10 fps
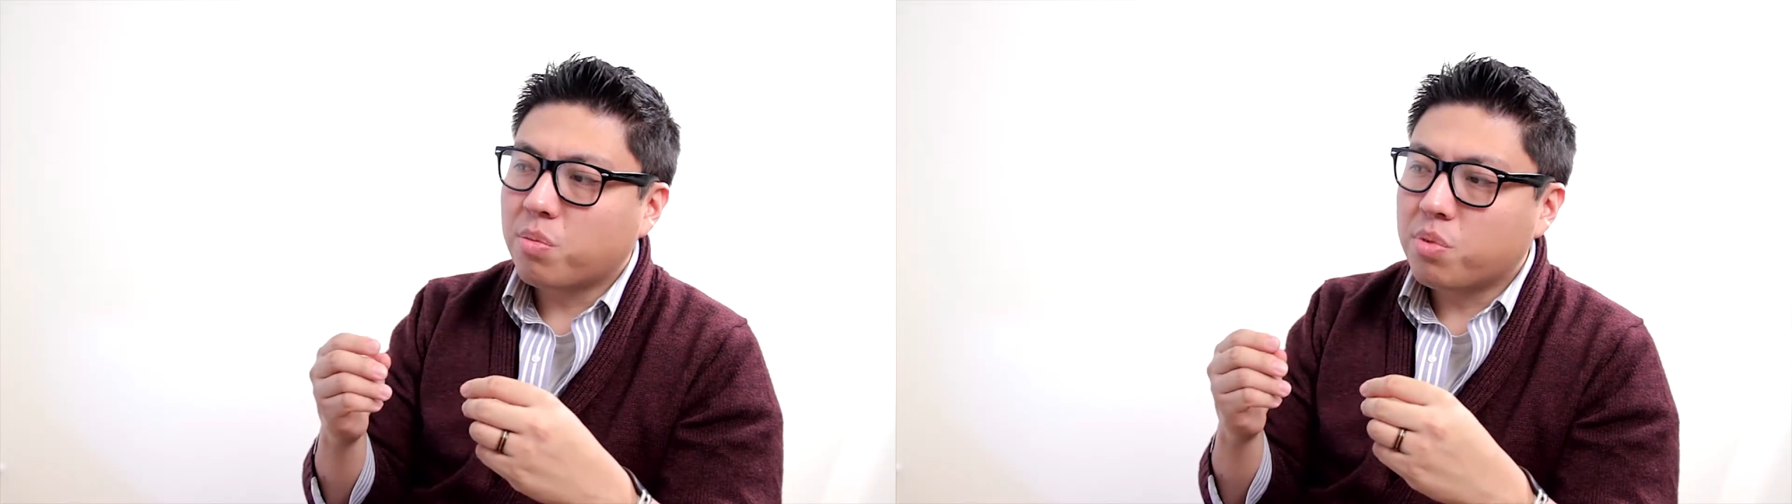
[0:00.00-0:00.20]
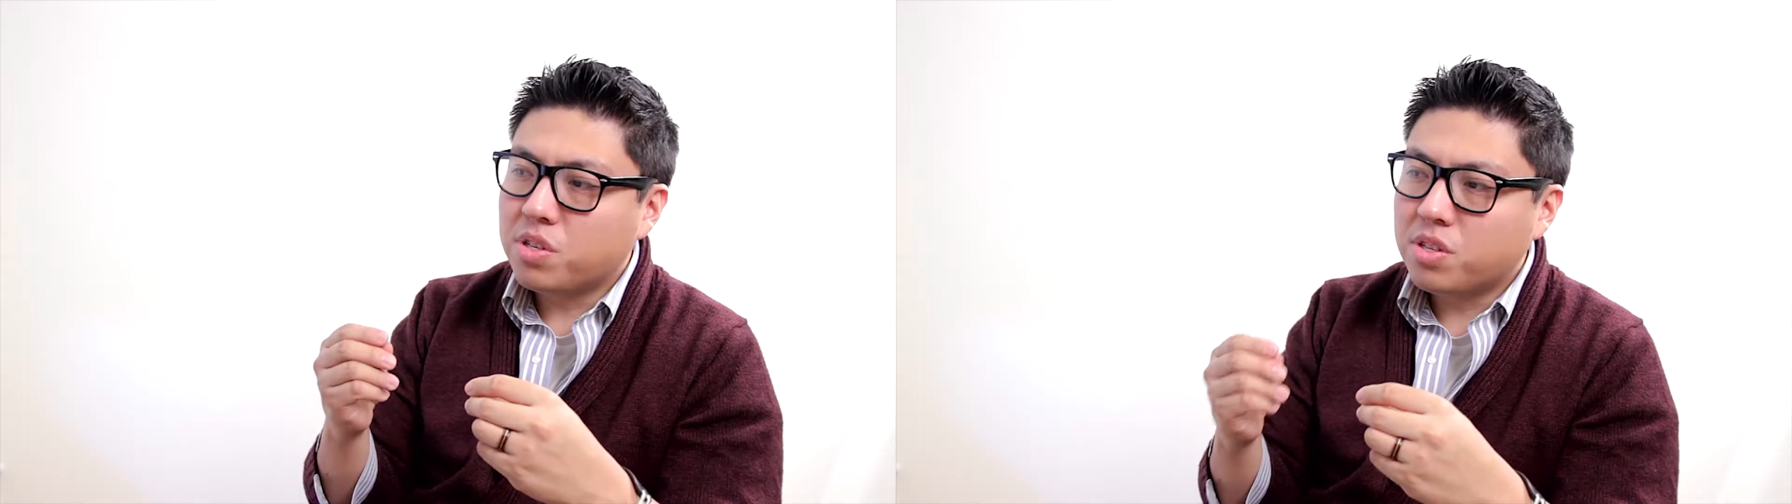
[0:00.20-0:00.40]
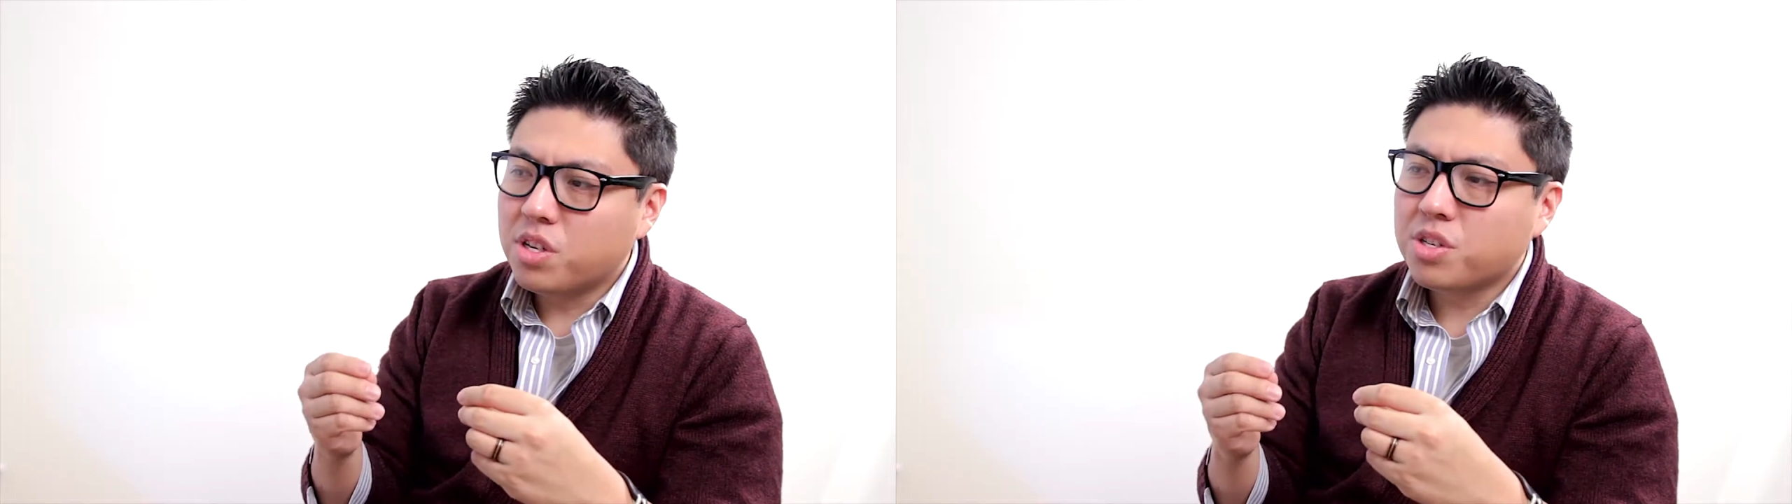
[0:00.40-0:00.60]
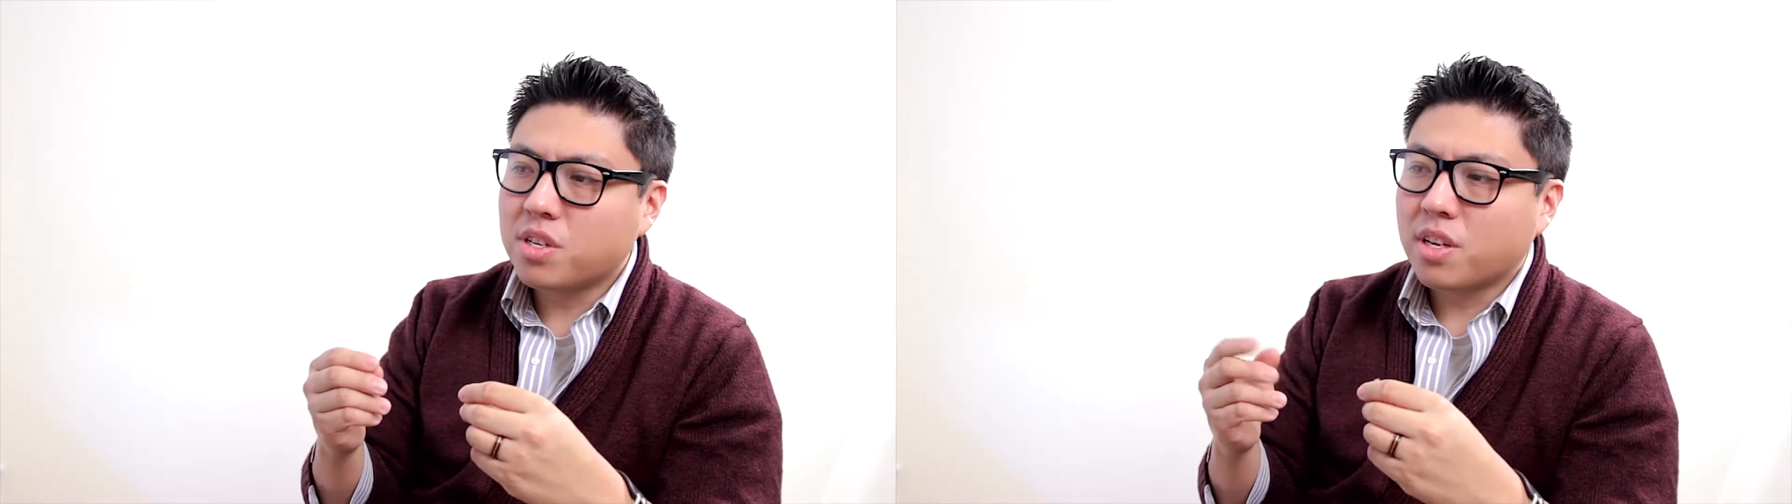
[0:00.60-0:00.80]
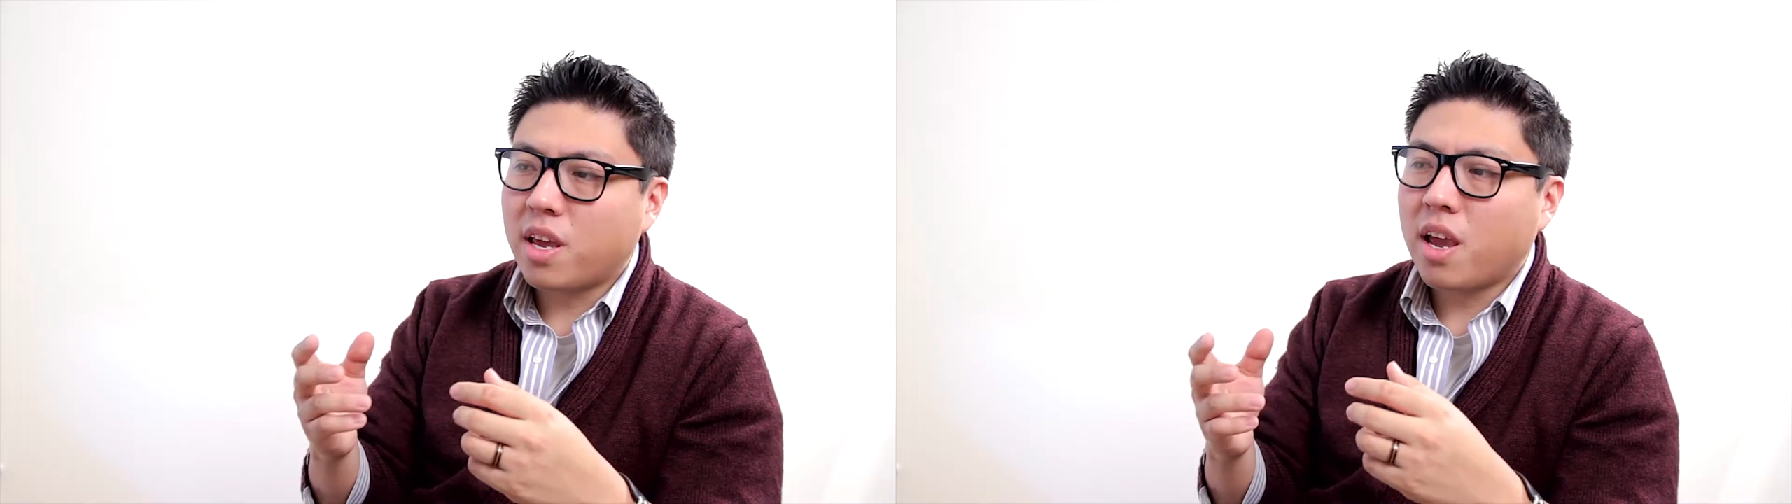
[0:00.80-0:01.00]
precision
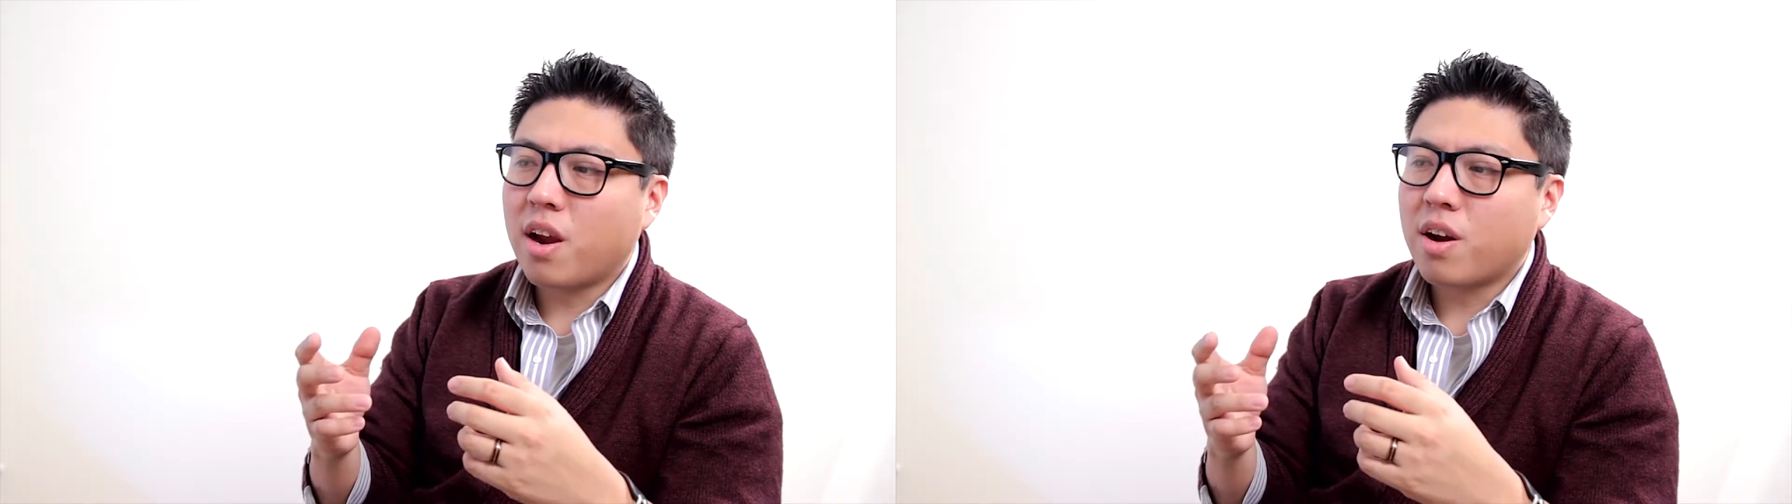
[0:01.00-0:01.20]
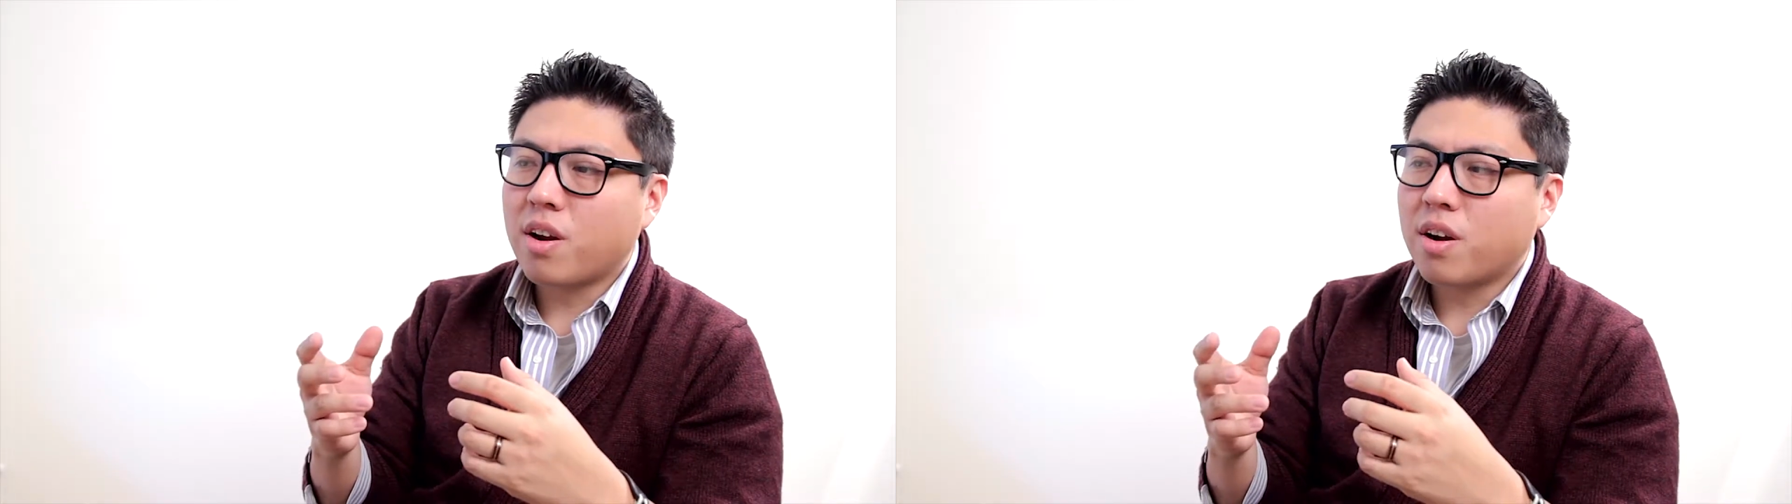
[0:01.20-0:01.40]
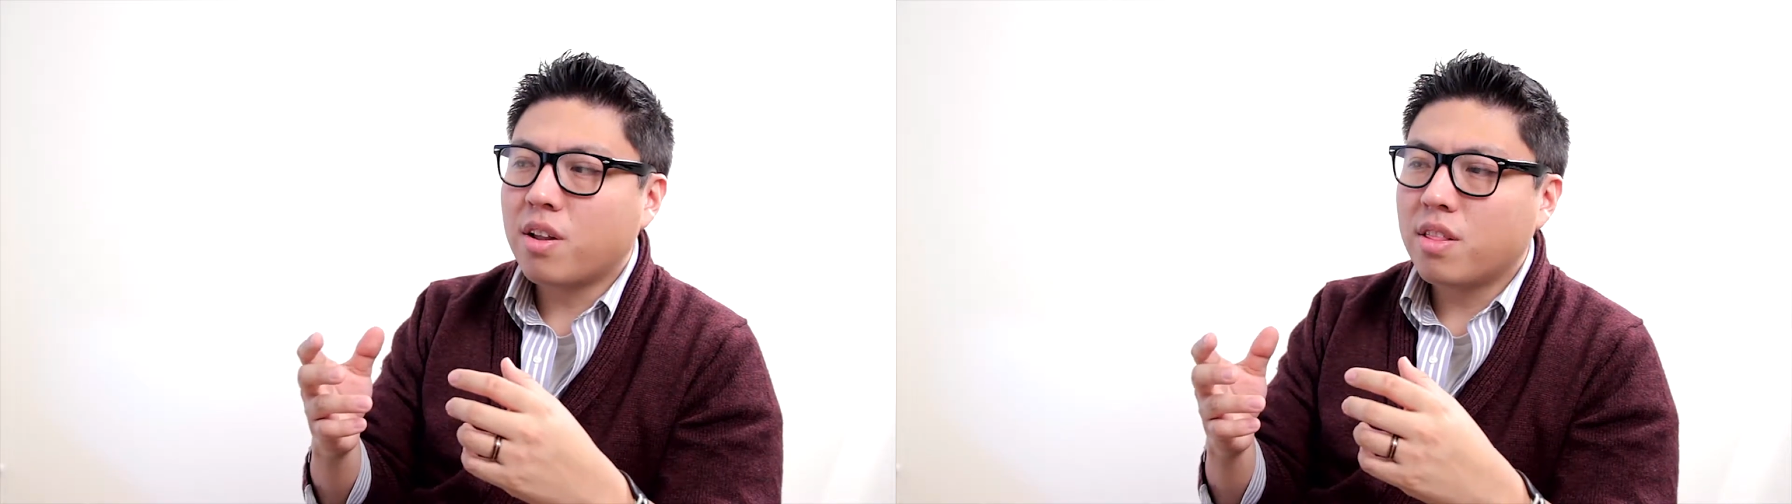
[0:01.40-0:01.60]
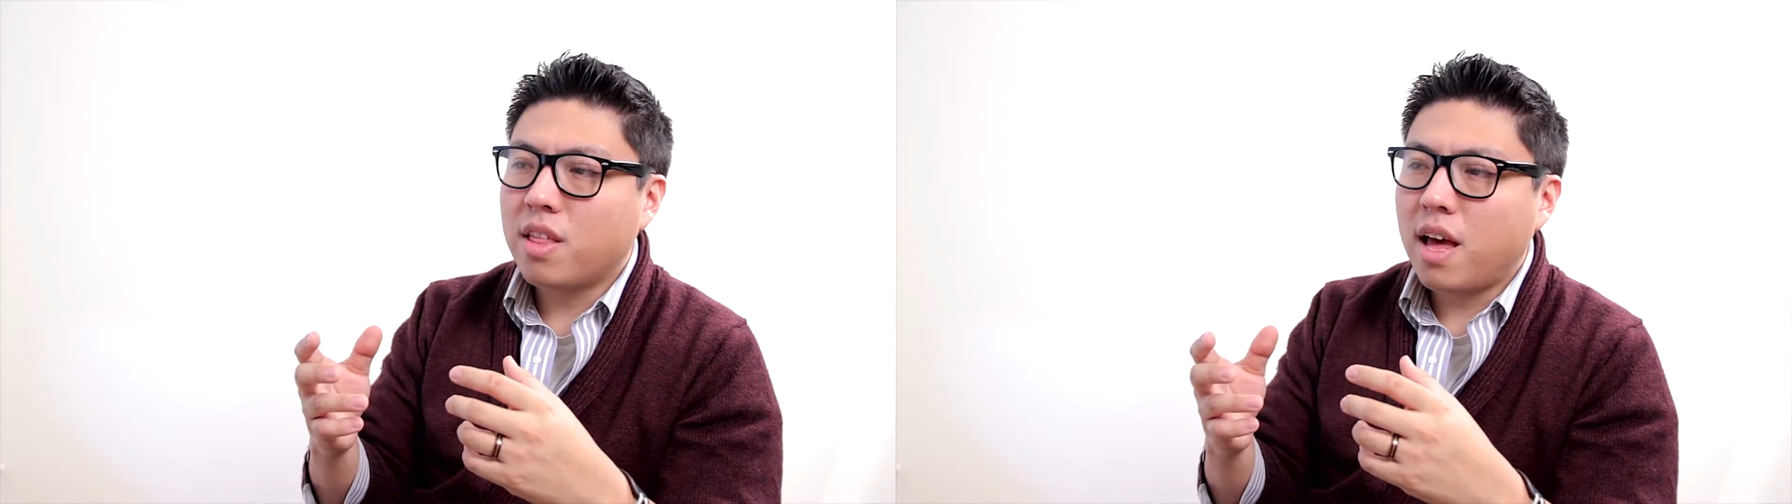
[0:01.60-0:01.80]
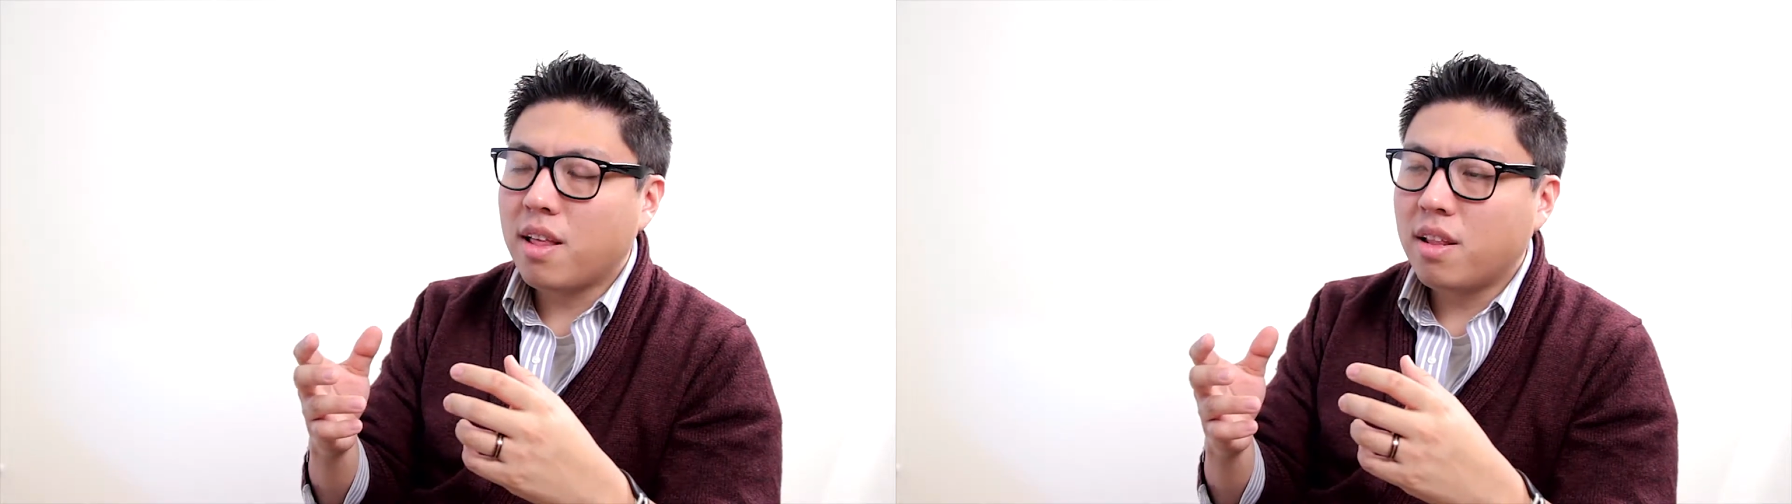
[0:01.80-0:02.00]
and care
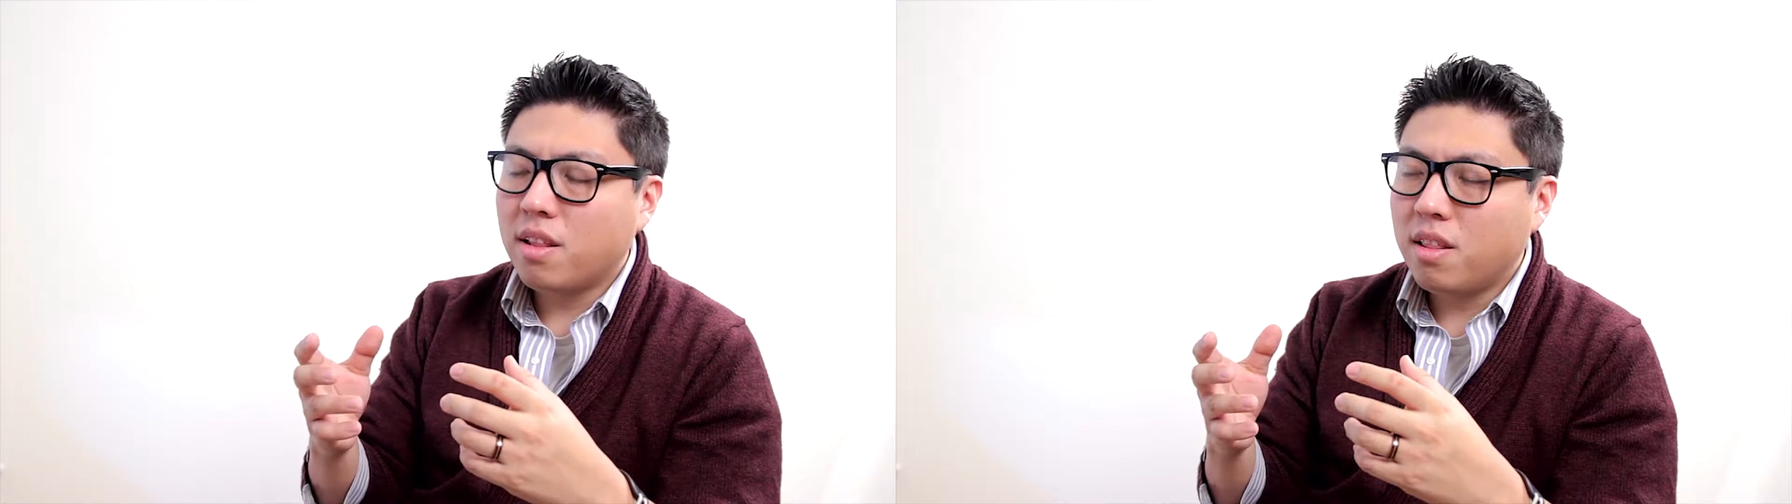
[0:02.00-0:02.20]
that